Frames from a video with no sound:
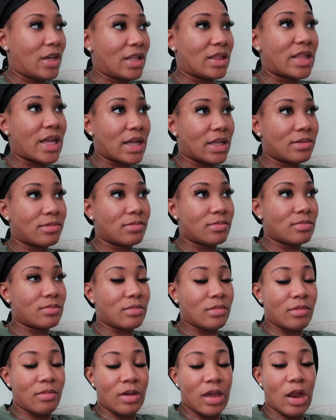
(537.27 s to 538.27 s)

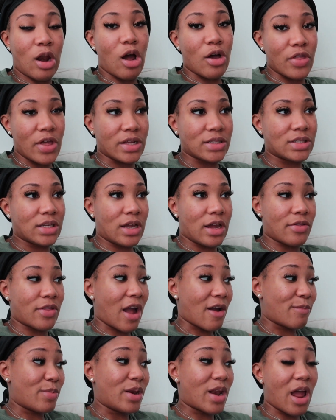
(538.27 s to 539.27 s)
get all that
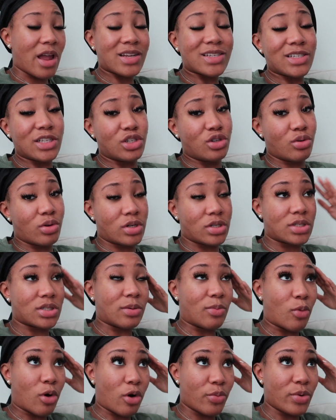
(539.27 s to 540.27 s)
together. I've been actually doing
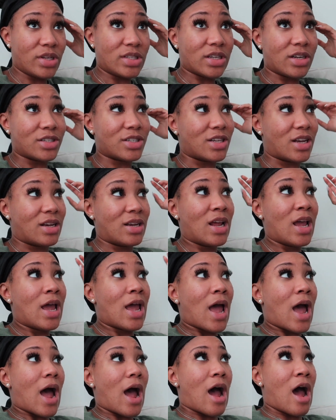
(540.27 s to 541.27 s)
some more research, and
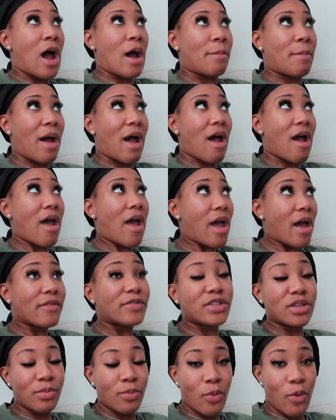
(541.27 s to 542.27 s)
I
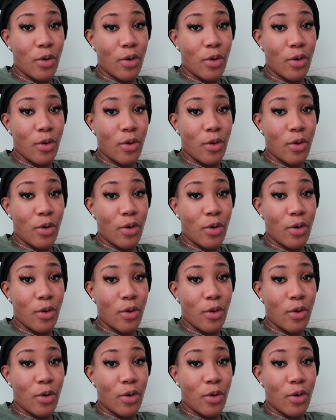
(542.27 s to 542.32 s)
have some